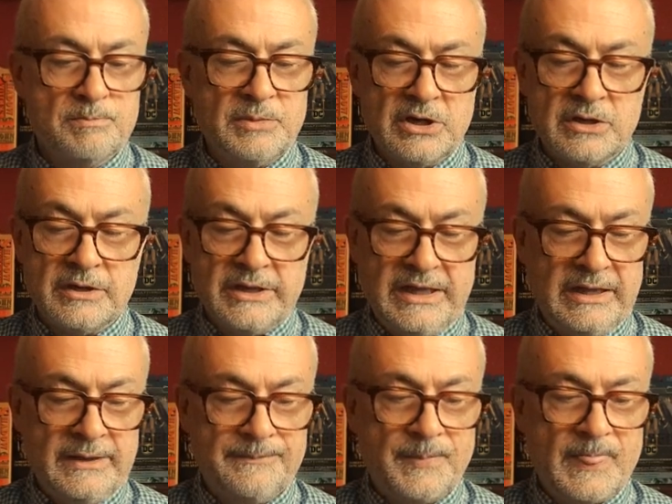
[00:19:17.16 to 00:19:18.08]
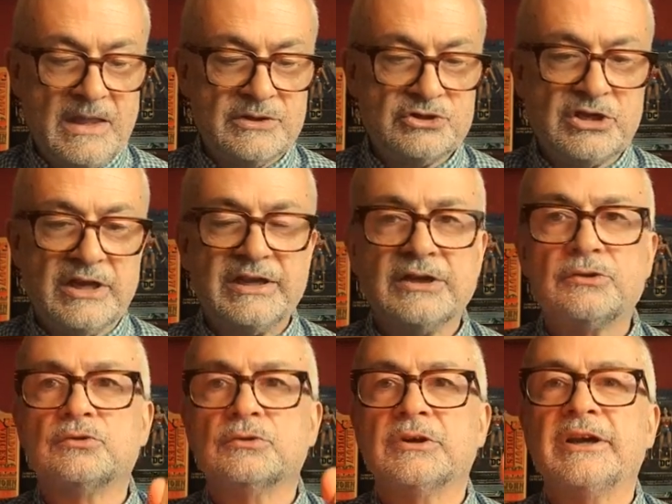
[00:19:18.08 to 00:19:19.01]
by janet
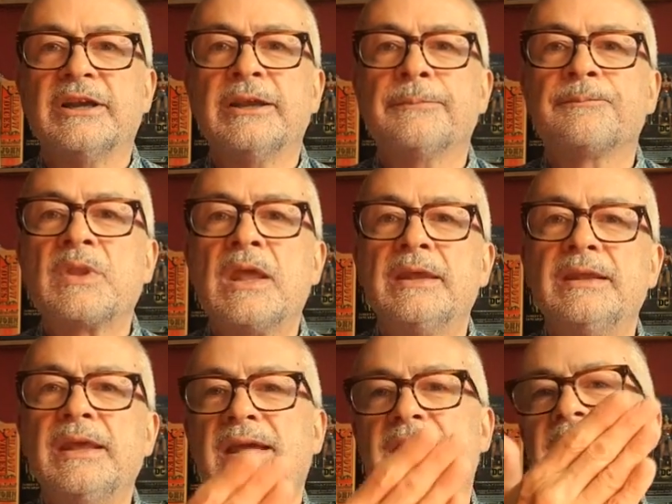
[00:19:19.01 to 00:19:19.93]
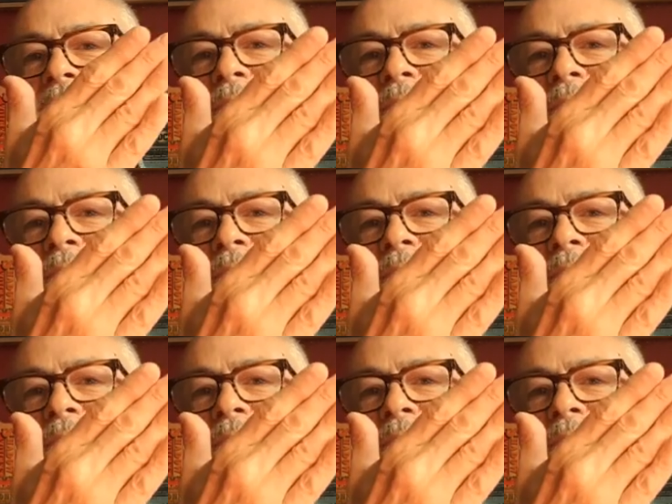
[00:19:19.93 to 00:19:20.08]
gray cover. yeah